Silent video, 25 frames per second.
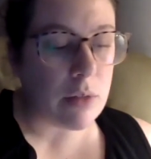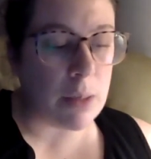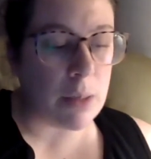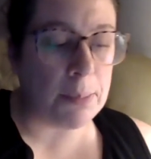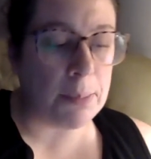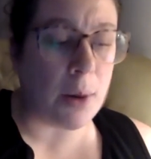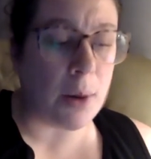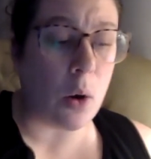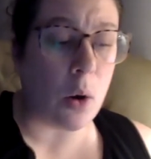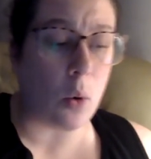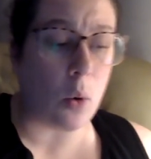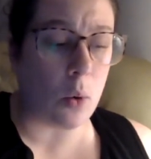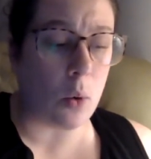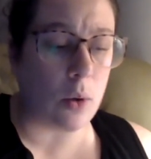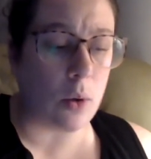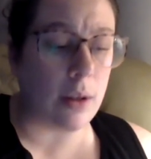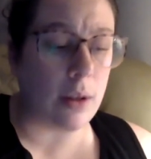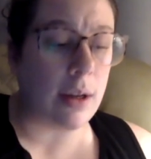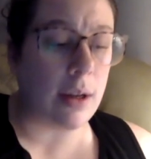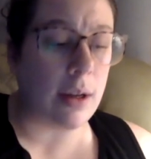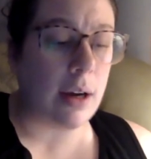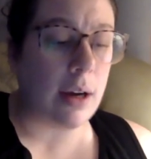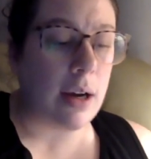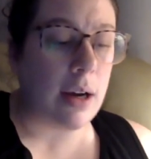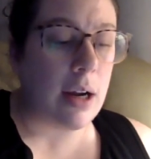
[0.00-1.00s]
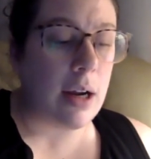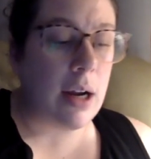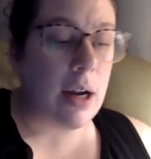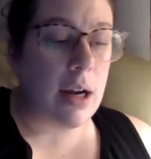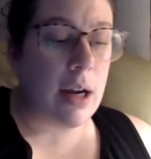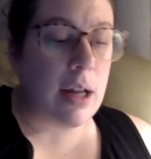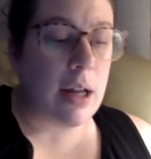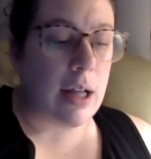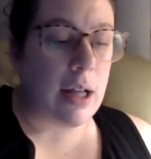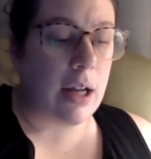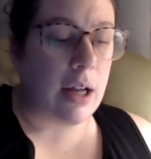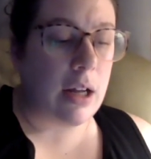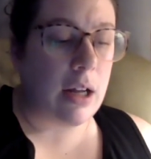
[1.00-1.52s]
Poll,
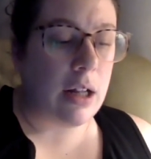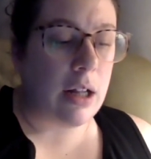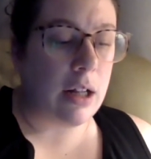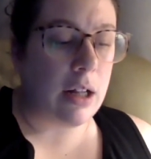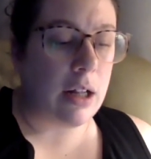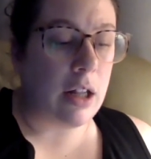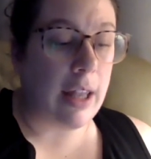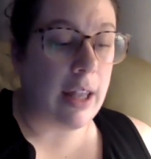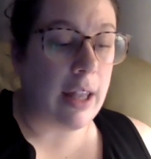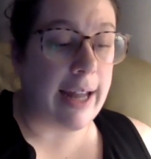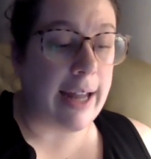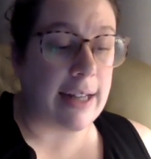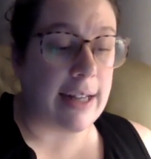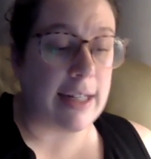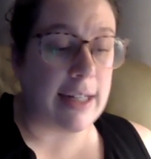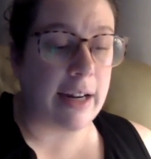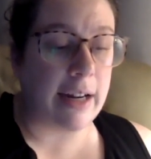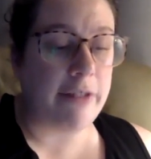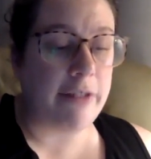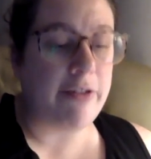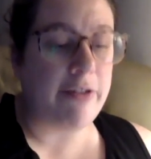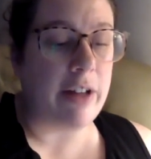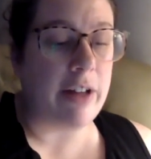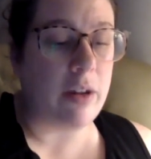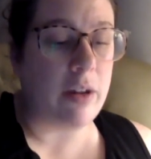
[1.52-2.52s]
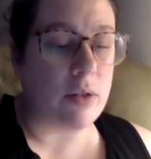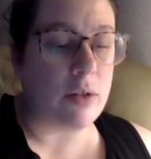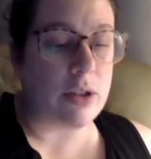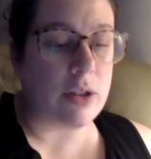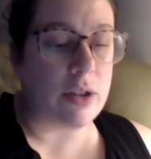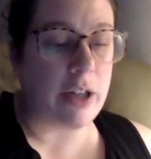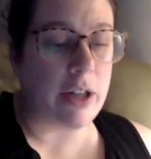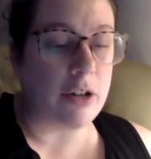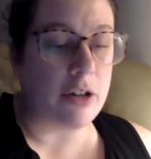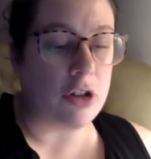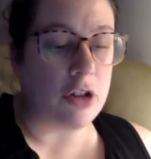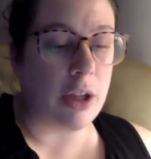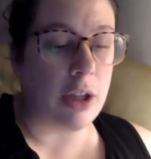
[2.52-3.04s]
collecting of votes,
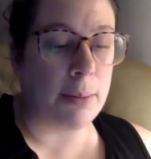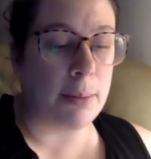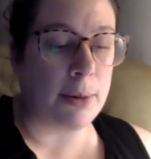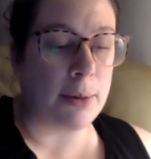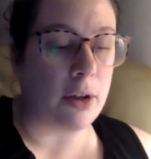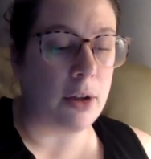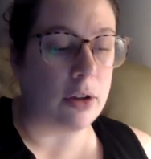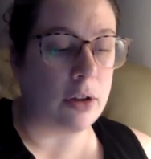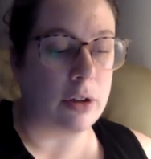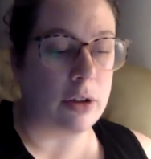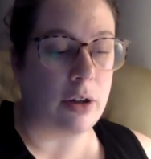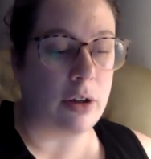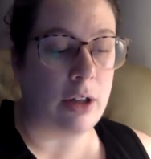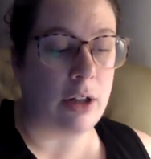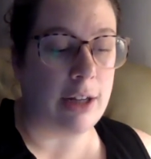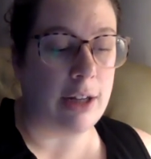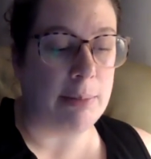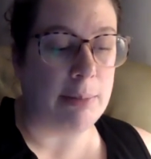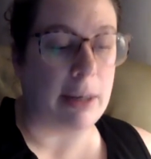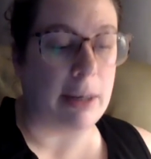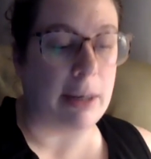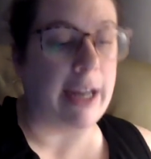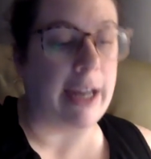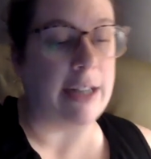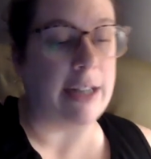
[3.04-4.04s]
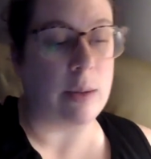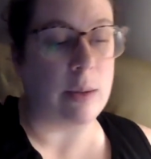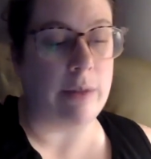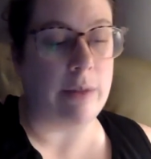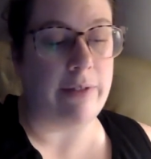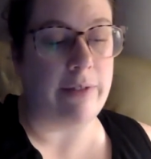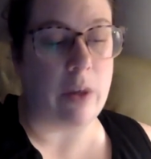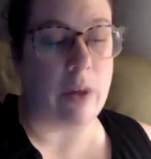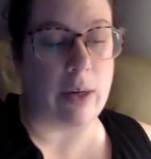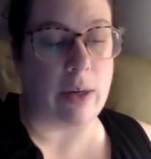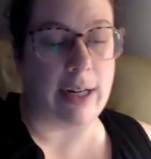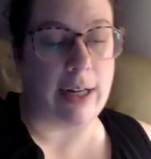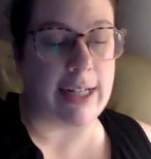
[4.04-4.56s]
usually plural, a place where
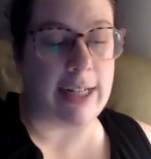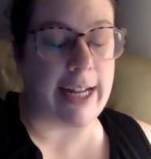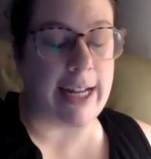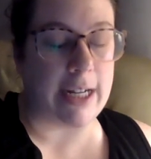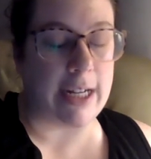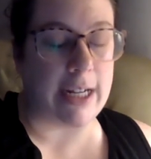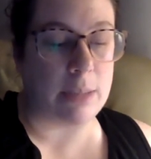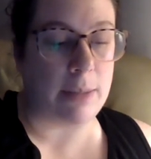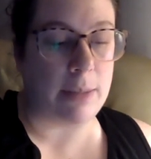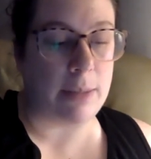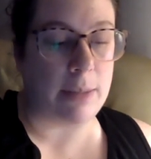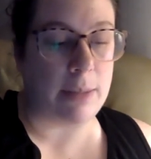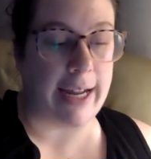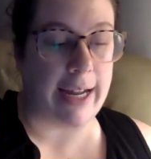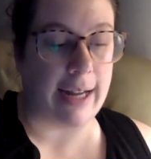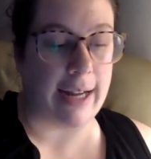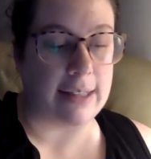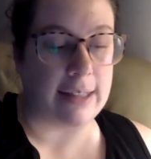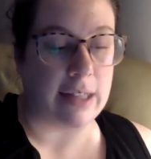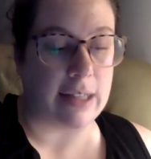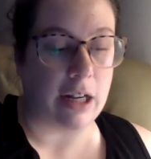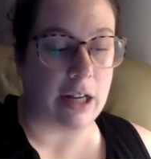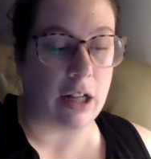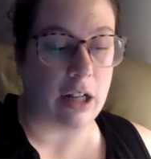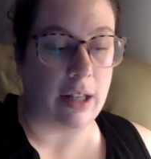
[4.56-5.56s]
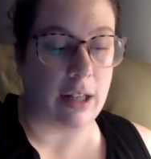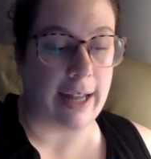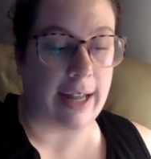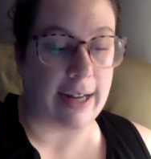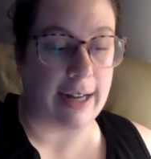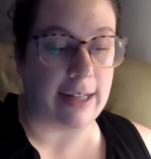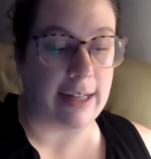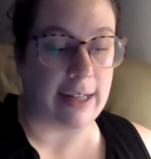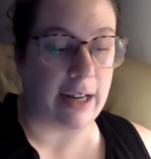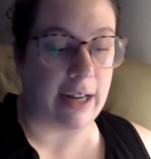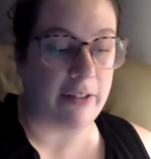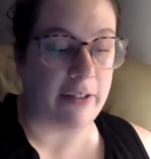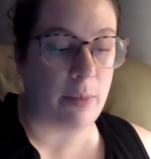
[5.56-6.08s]
voting takes place, a
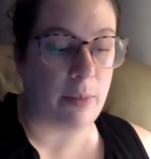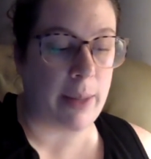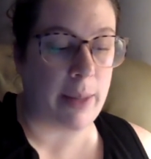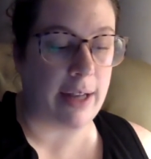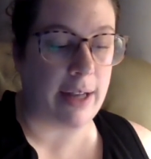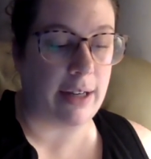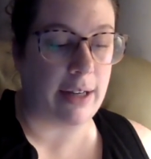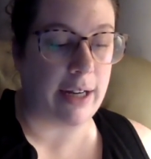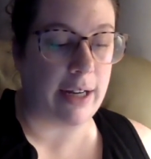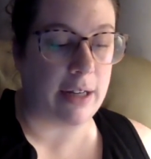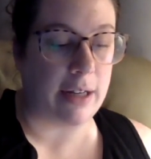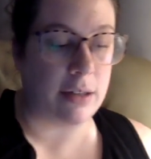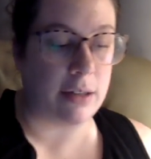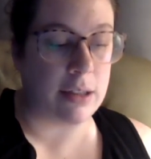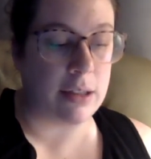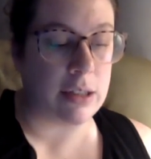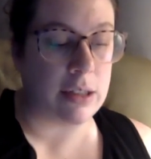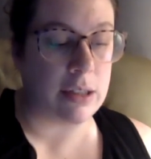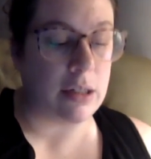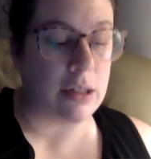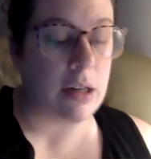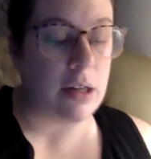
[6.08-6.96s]
collecting of opinions.